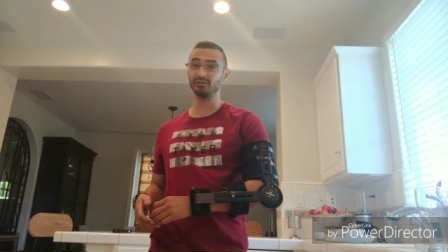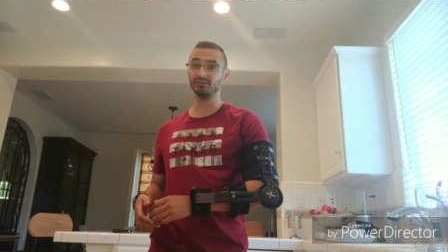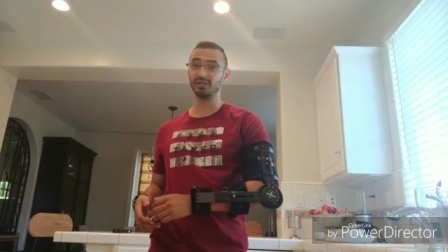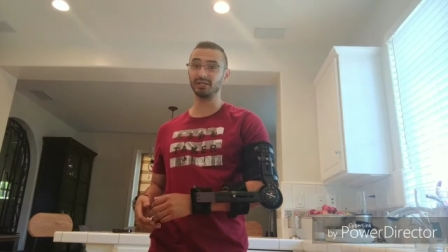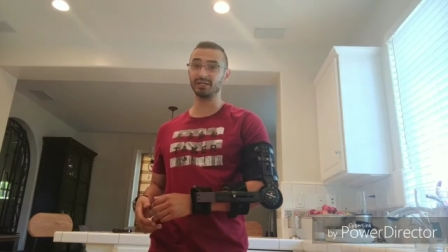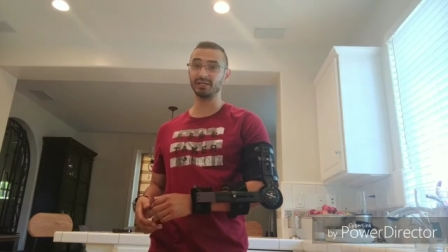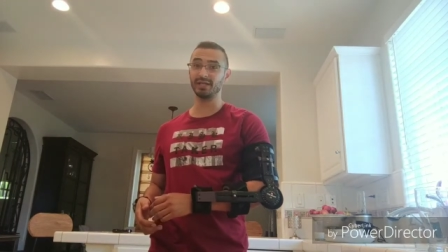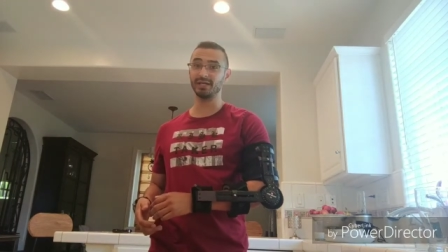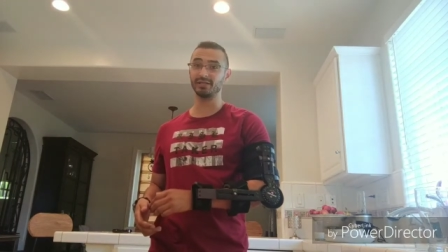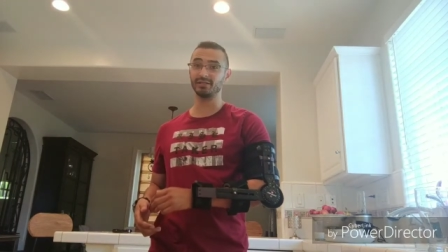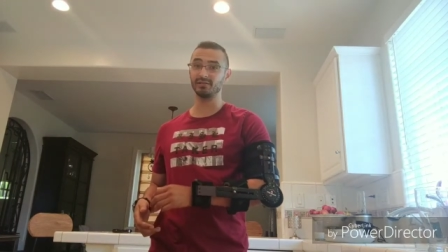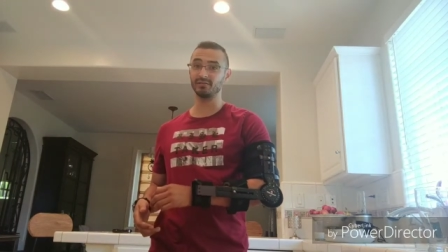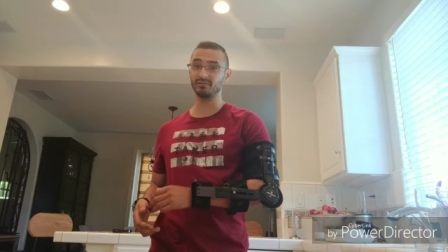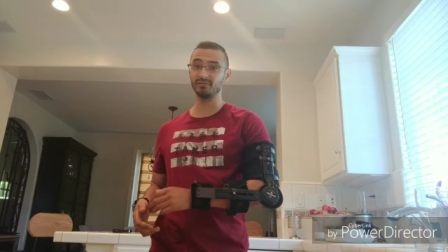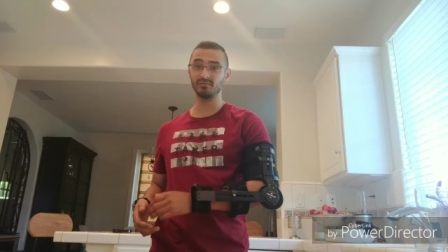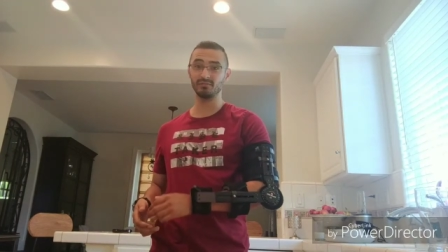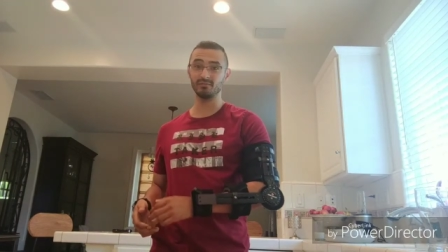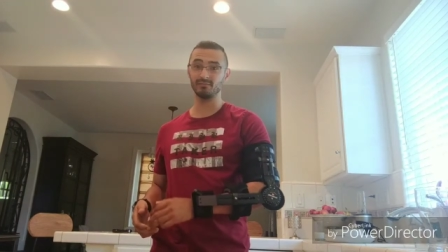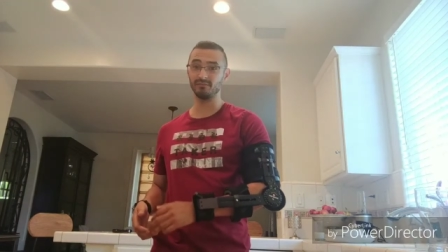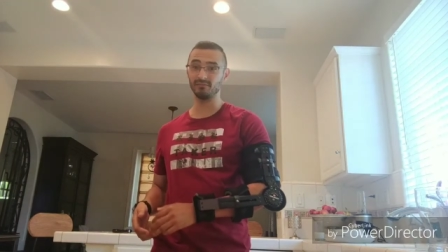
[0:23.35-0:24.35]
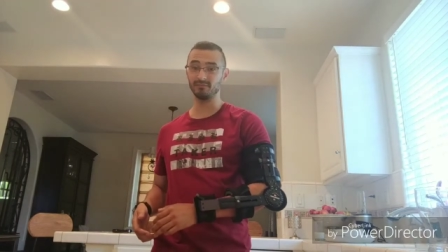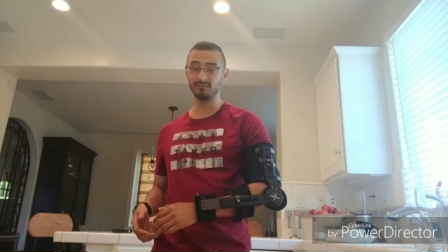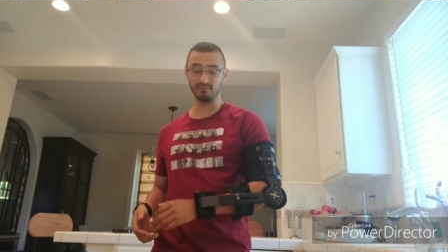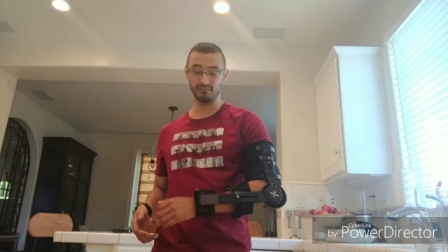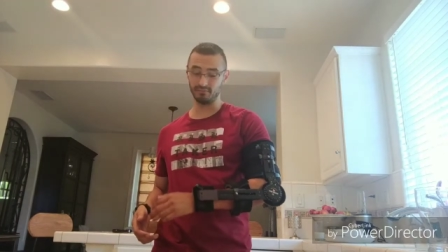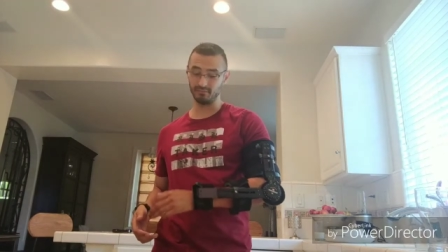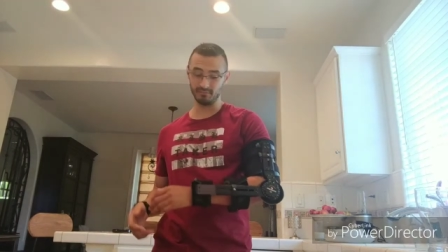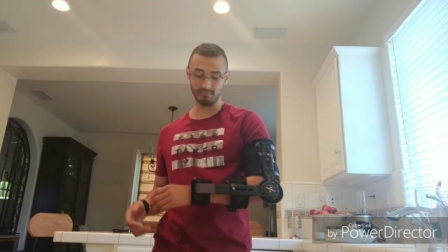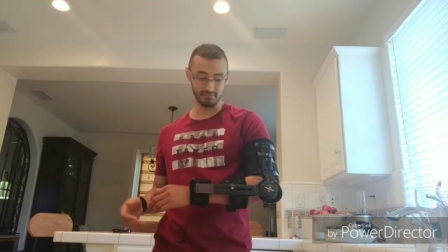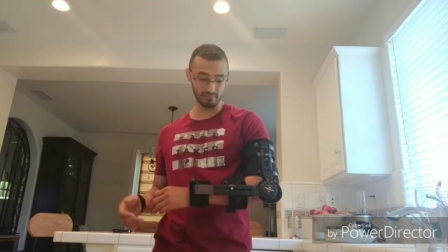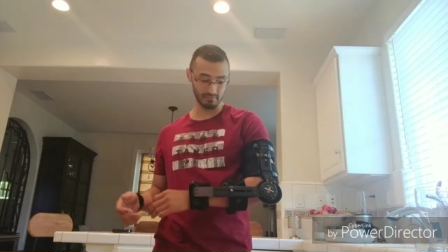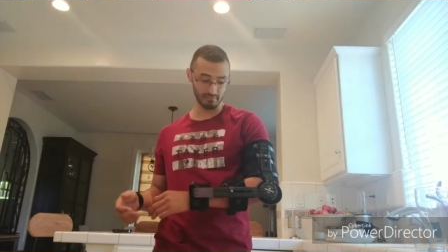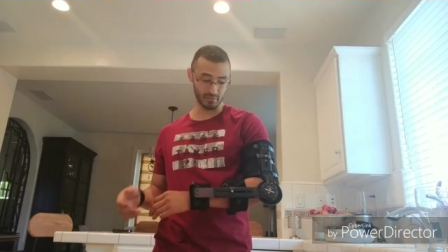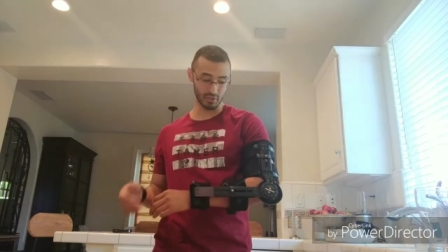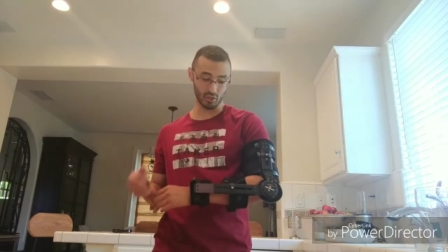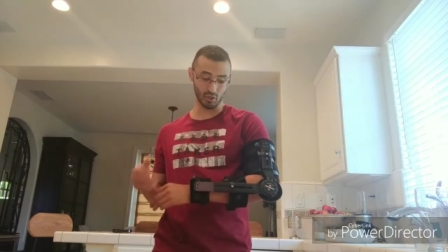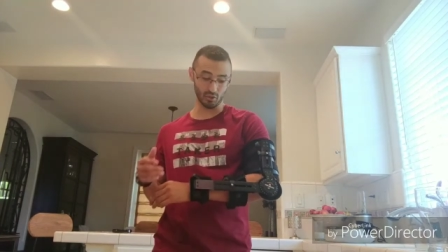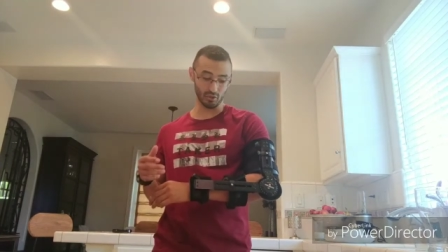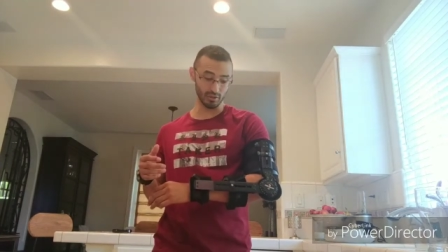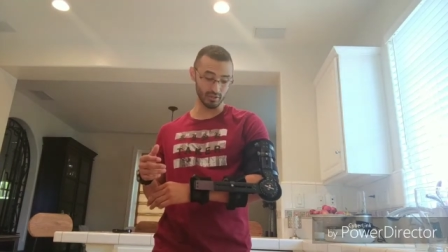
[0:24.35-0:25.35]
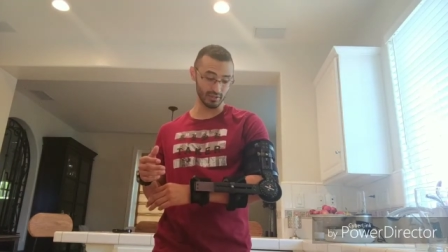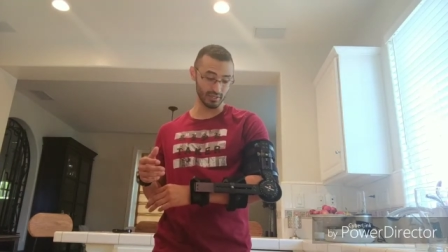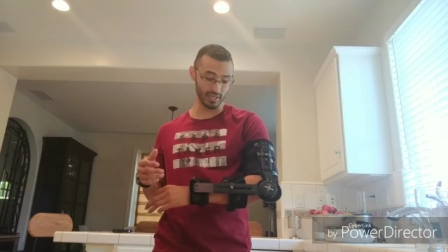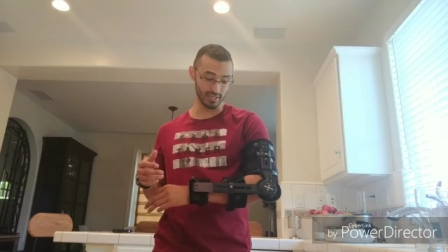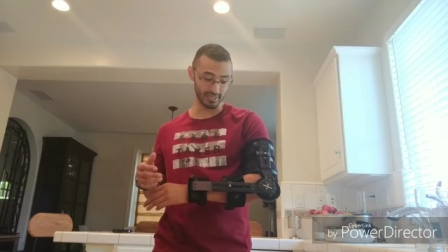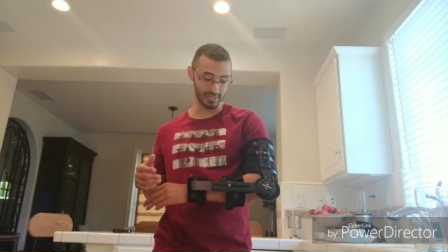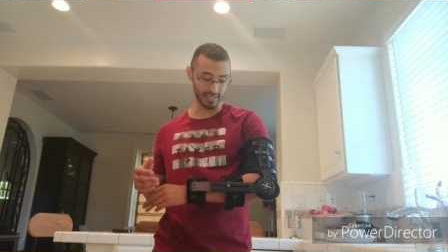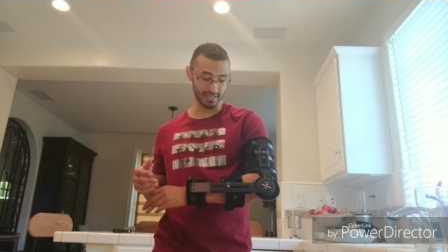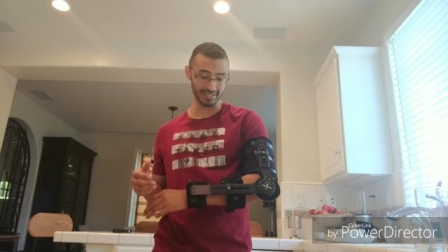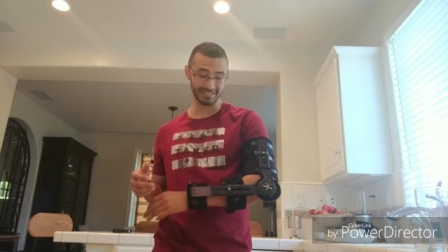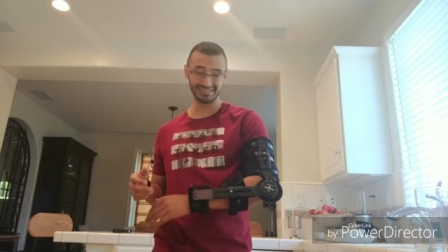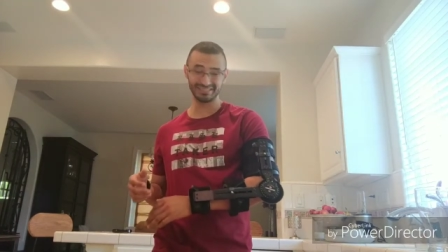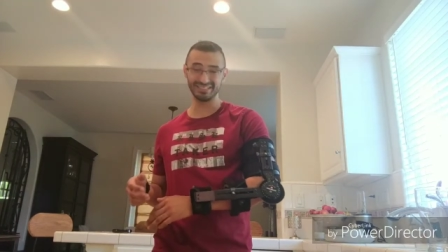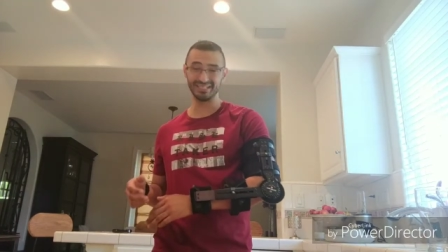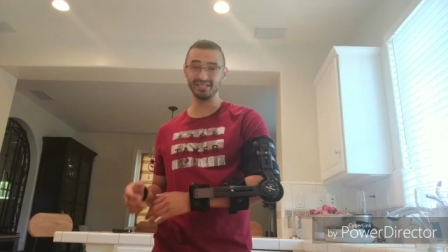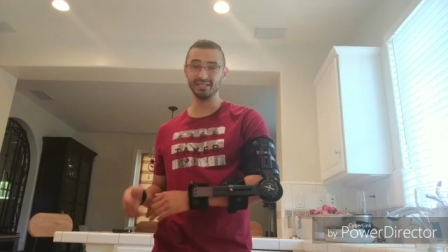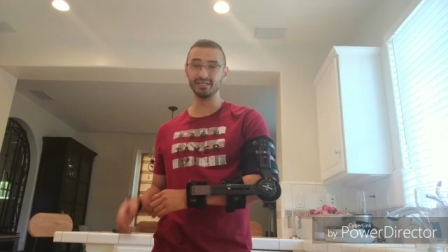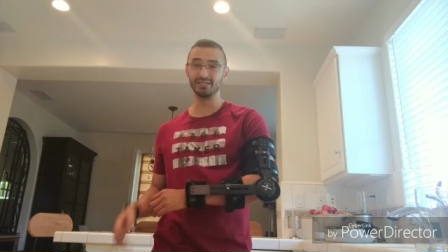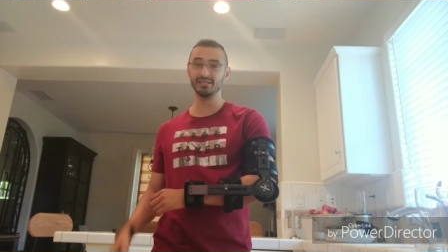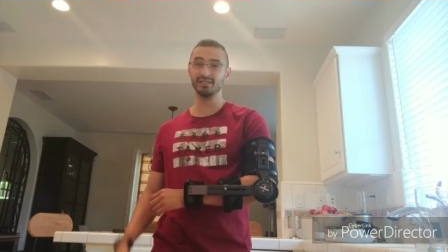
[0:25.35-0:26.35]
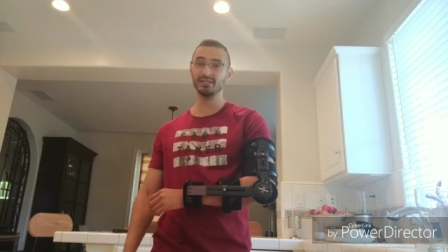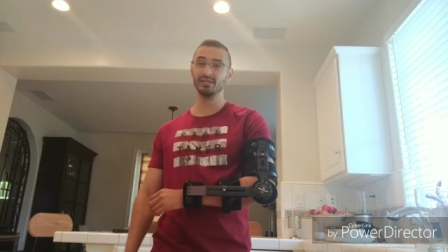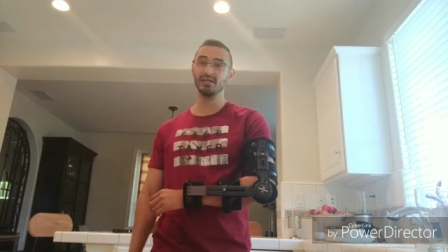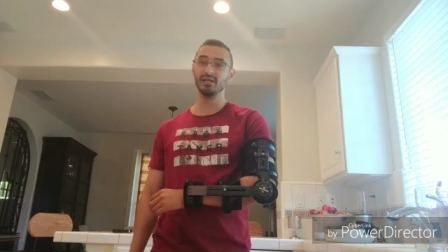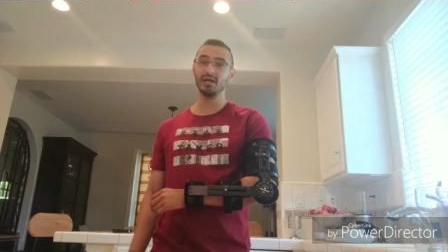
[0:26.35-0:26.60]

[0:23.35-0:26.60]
I can't curl it, I can't extend it.